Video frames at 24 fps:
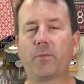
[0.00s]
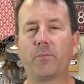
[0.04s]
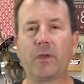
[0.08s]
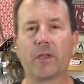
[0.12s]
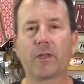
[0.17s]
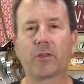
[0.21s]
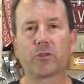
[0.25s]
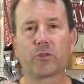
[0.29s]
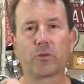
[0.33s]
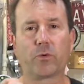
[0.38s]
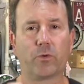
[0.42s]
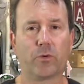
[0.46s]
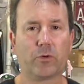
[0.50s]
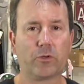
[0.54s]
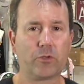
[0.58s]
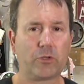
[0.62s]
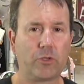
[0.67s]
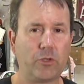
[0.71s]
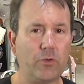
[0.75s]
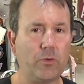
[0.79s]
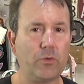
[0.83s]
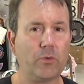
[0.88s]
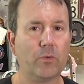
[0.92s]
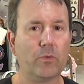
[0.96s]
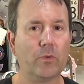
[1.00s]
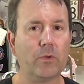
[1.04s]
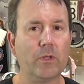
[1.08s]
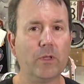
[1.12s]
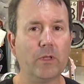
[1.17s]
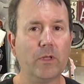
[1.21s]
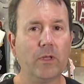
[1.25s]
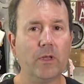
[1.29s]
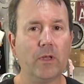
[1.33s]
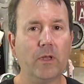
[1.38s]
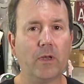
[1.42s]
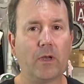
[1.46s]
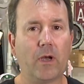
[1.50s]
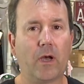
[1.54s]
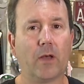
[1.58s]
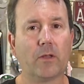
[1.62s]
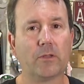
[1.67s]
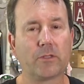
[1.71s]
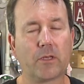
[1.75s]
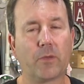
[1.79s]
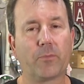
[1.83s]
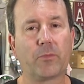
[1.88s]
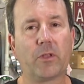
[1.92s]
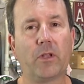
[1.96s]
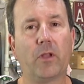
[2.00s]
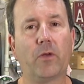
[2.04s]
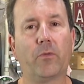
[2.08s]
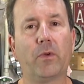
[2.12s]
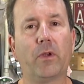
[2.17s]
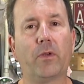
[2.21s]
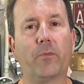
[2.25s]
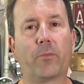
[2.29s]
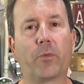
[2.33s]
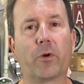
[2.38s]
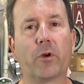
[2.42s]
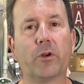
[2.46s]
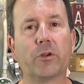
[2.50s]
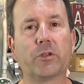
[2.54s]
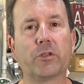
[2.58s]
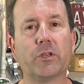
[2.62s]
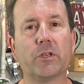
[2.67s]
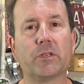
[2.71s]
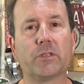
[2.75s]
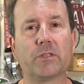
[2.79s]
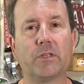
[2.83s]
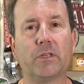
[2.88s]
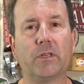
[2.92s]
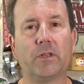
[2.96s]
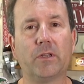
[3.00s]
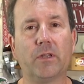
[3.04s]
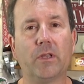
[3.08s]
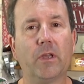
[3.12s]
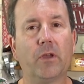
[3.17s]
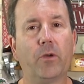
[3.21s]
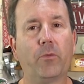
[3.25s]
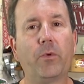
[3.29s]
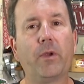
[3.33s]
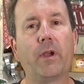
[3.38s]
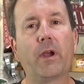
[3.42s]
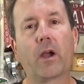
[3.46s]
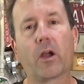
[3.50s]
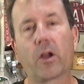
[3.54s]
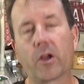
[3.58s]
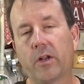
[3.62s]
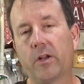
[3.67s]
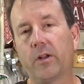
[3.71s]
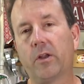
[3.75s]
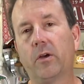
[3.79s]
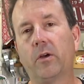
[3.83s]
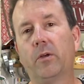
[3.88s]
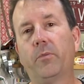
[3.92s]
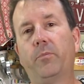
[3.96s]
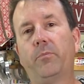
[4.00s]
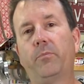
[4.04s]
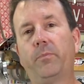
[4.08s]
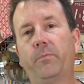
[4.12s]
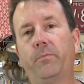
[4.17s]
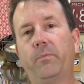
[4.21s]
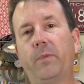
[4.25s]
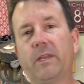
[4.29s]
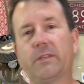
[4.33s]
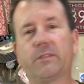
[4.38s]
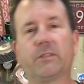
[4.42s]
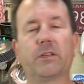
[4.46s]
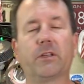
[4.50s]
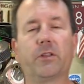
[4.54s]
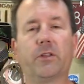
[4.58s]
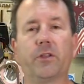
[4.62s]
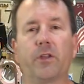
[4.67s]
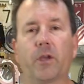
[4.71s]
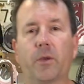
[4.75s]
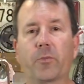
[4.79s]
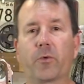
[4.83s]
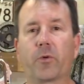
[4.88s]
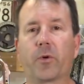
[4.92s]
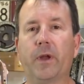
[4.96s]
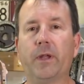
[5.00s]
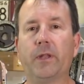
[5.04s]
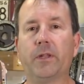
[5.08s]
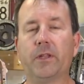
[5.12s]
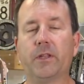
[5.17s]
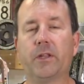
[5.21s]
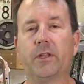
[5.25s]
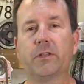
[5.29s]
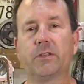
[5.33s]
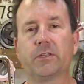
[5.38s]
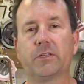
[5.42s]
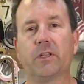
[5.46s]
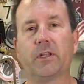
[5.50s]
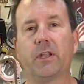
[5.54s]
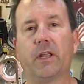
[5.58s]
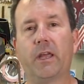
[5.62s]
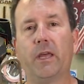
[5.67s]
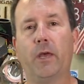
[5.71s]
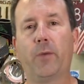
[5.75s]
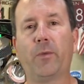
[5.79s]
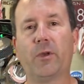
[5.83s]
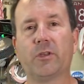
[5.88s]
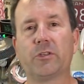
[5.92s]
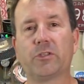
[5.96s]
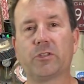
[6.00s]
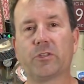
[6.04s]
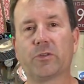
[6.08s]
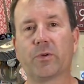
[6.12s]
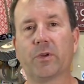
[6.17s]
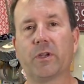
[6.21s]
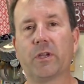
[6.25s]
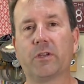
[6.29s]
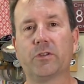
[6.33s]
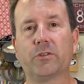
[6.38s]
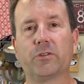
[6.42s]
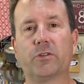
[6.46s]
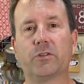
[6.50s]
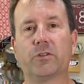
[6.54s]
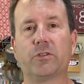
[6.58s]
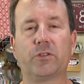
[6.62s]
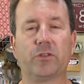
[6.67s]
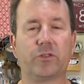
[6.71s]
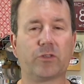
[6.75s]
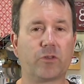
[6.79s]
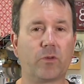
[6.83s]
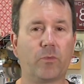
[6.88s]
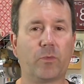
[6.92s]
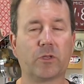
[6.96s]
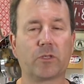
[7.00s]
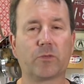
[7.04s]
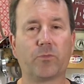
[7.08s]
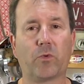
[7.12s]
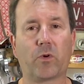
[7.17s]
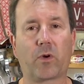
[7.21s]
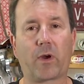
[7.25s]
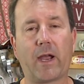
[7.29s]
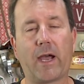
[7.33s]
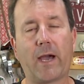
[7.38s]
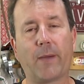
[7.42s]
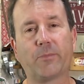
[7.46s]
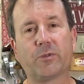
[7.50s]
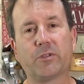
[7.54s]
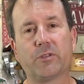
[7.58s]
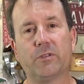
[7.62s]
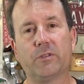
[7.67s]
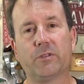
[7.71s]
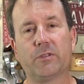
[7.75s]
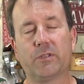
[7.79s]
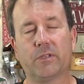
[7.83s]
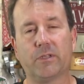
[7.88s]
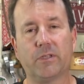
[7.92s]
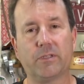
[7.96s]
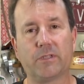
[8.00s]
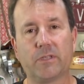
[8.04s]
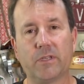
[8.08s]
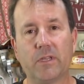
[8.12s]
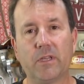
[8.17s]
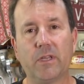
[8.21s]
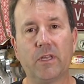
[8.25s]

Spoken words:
Megasquirt 2, something that we have purchased, and we are going to basically upgrade it to the MS3 because there's just so much more options, and it's